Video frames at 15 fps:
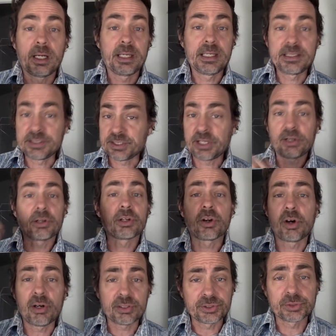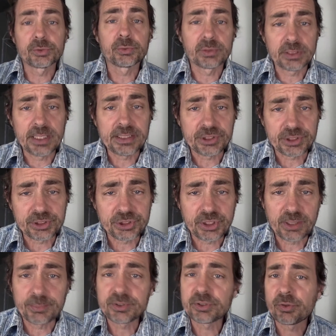Is there a causal
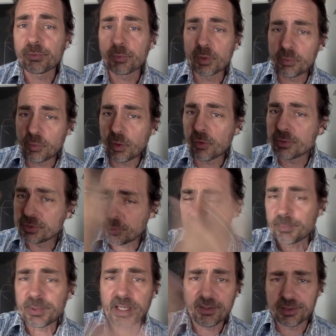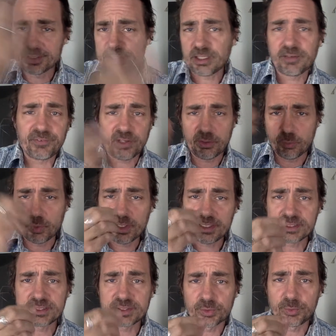relationship? So we will always want to be able to identify what
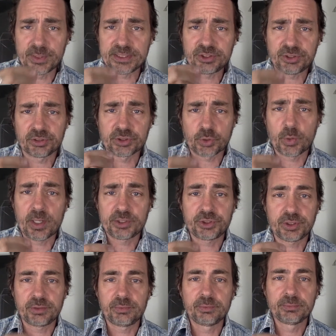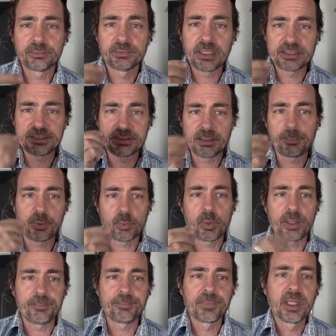is the research question. That's number one.
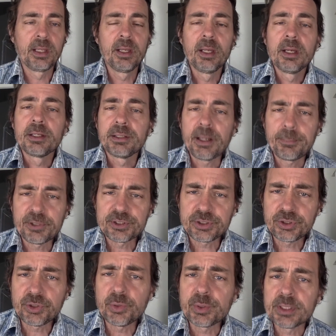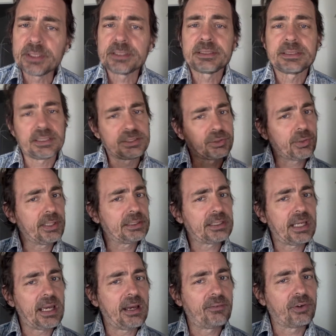Number two is, it's great to
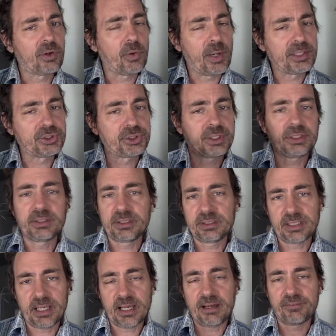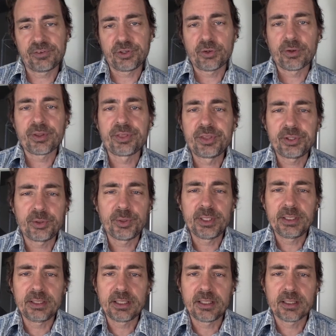have a question and to have, a theory
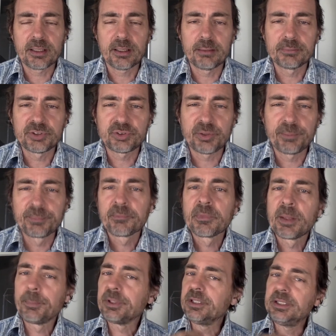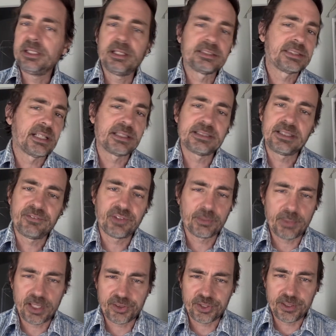that it comes from, but you need a scientific
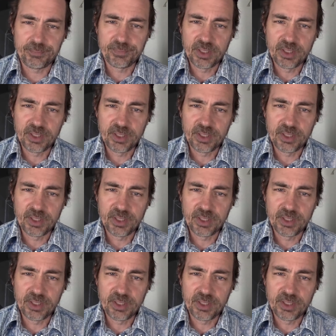method.